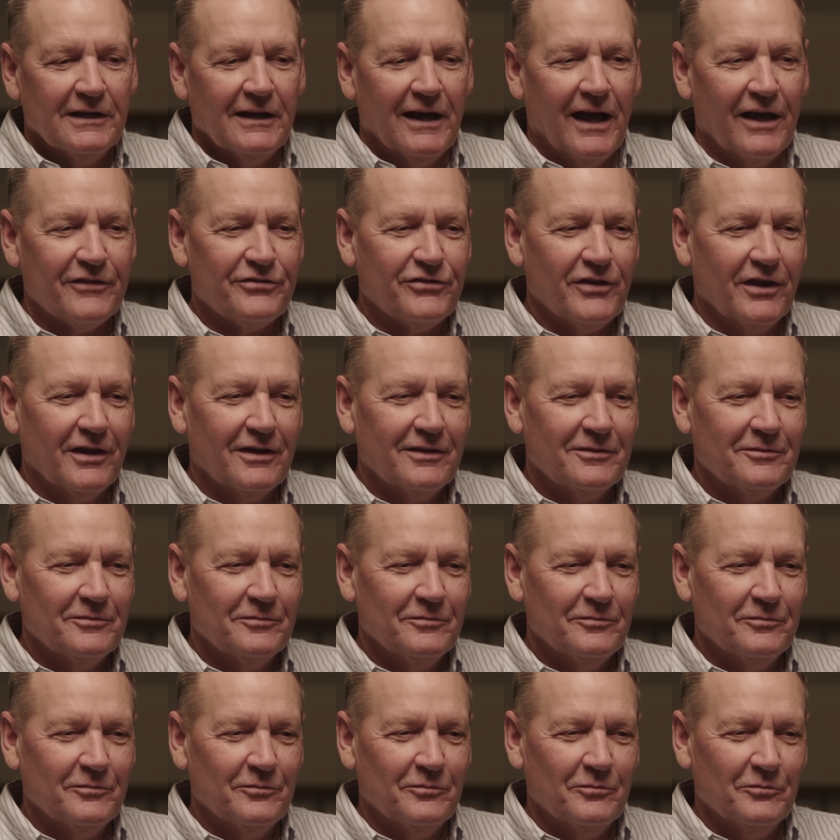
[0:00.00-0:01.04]
I think
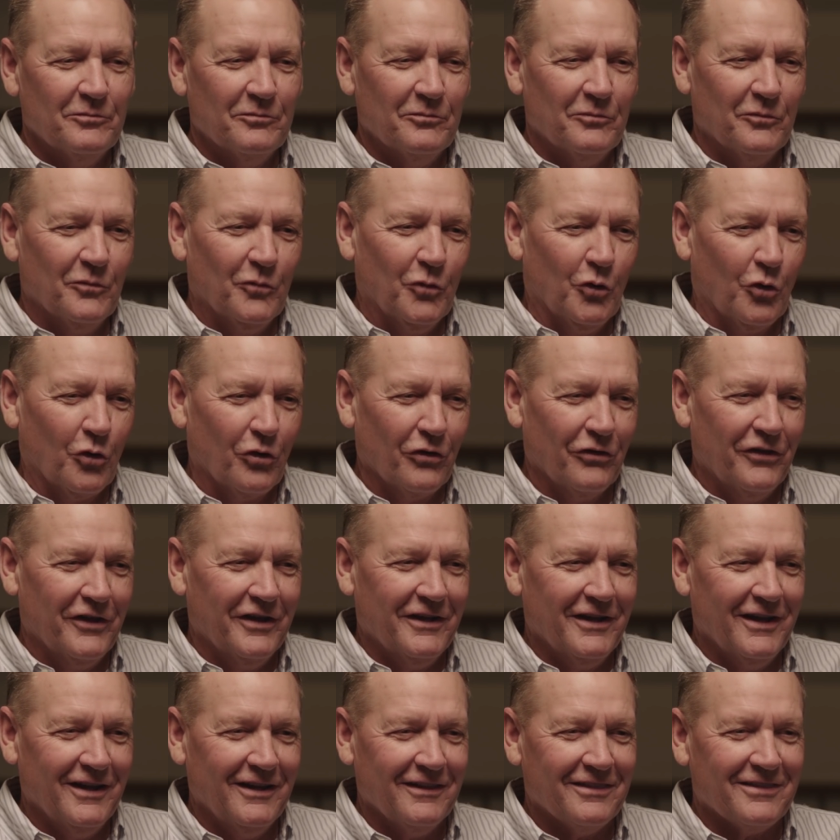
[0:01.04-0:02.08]
more than
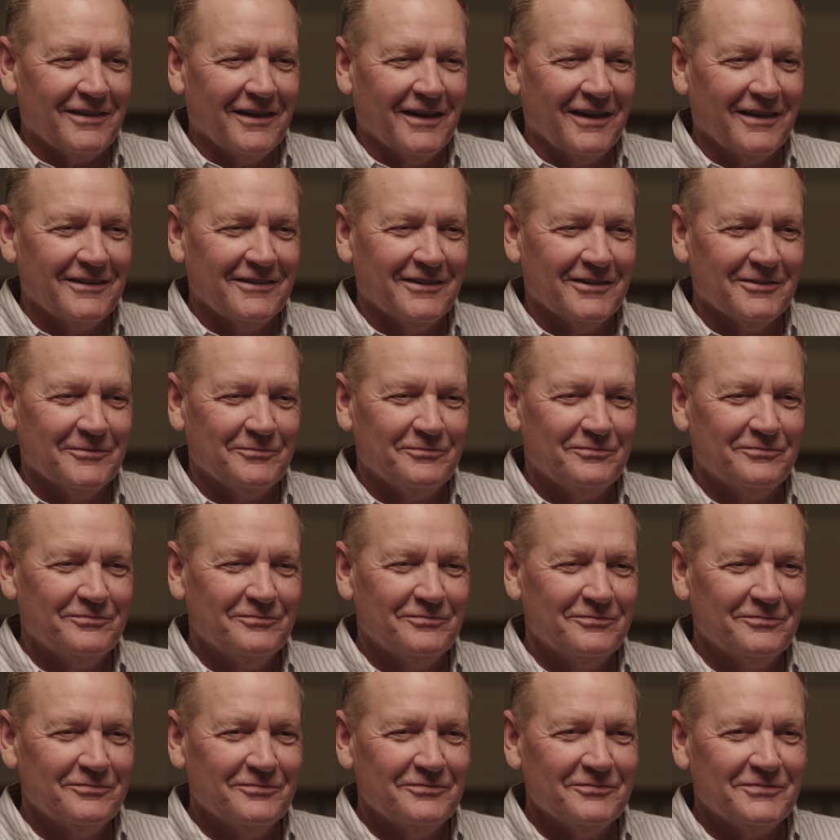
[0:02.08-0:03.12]
anything,
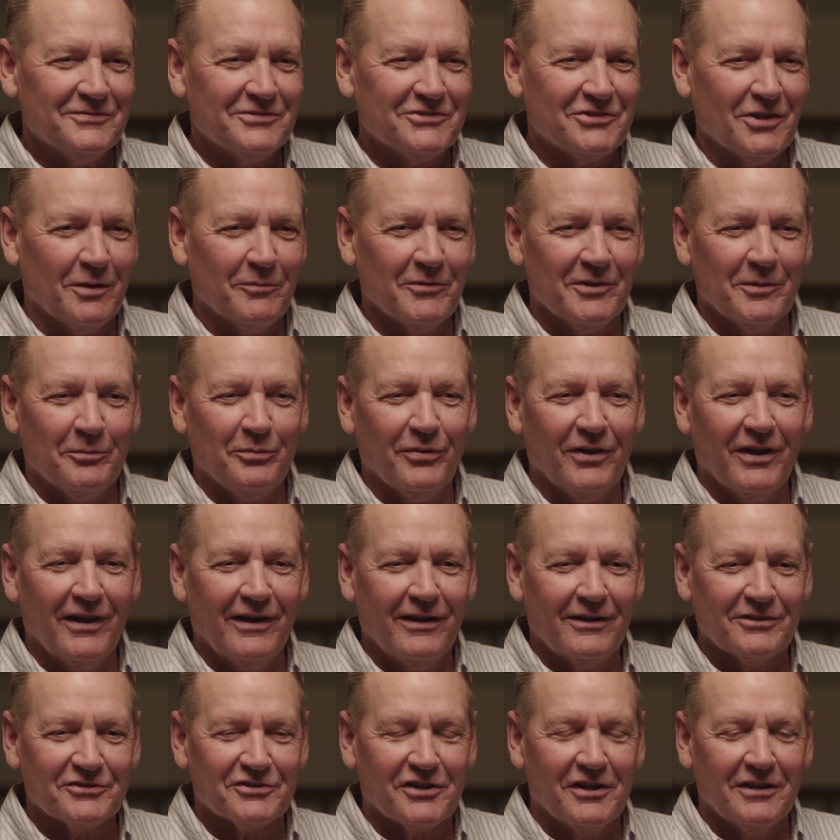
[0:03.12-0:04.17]
some of the
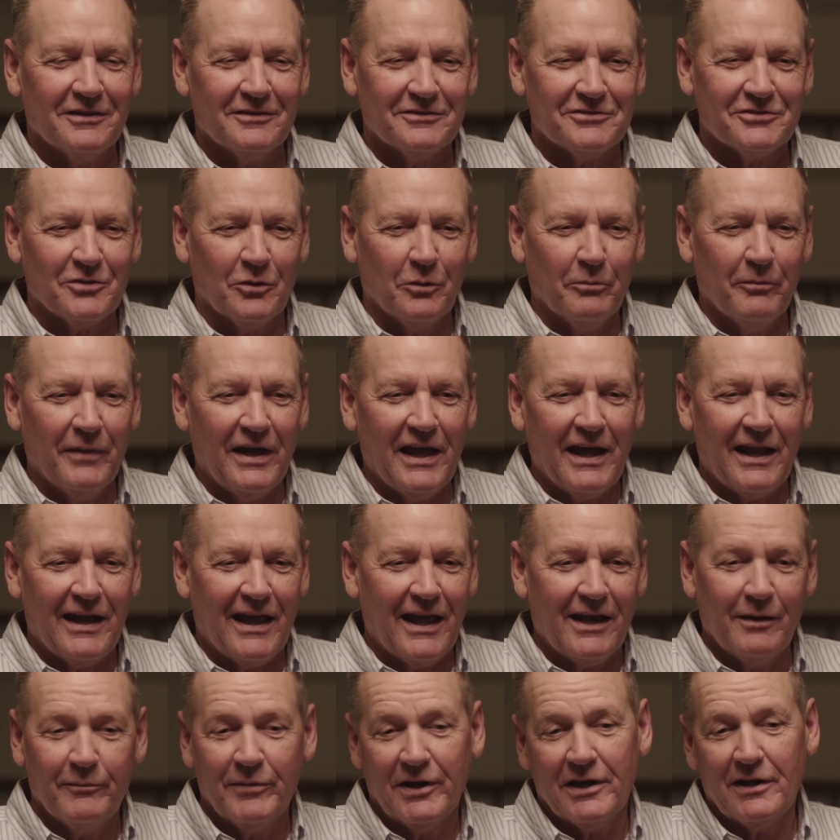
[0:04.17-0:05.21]
players getting so mad
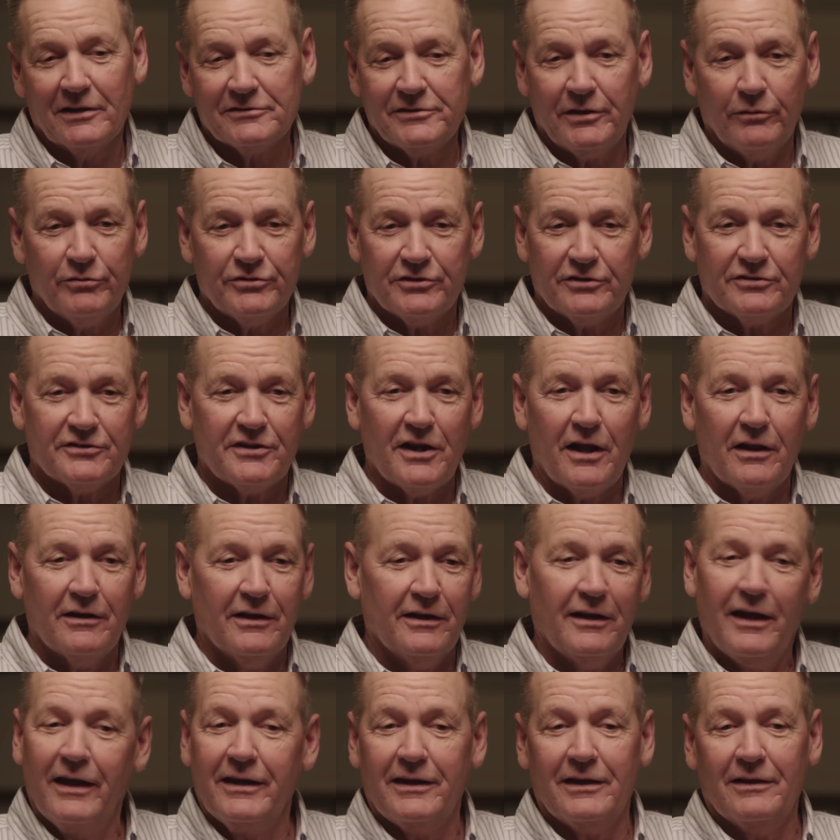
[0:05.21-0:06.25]
at him because he was just telling
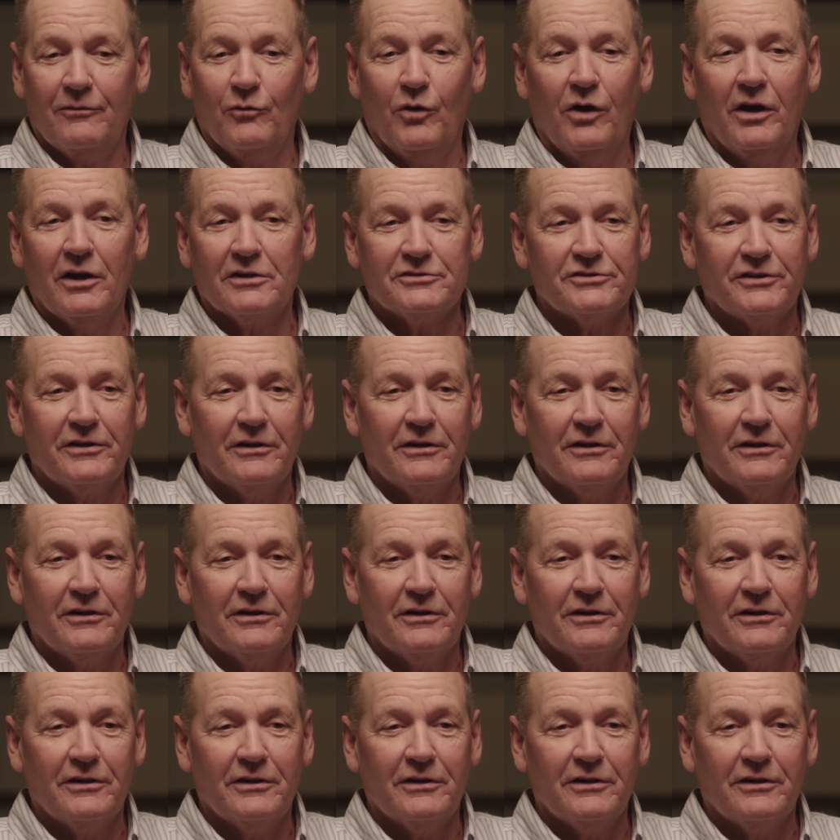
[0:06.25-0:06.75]
it like it was.